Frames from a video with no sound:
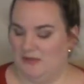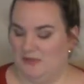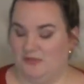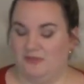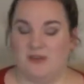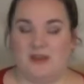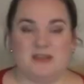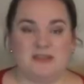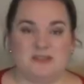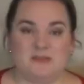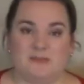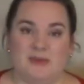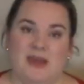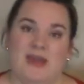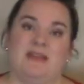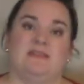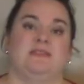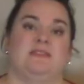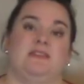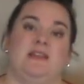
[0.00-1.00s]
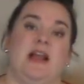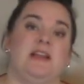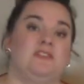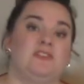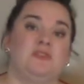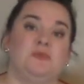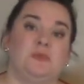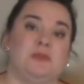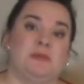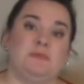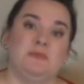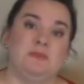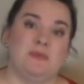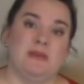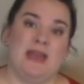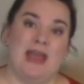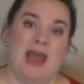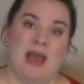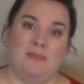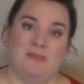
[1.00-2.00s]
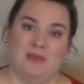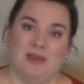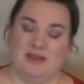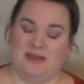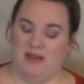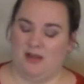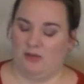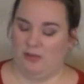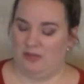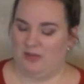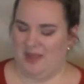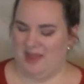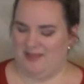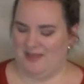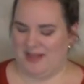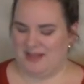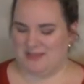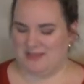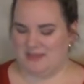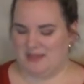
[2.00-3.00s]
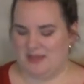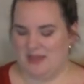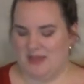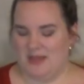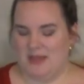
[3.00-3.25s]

fed his best, and I just want him to be happy and healthy. And that's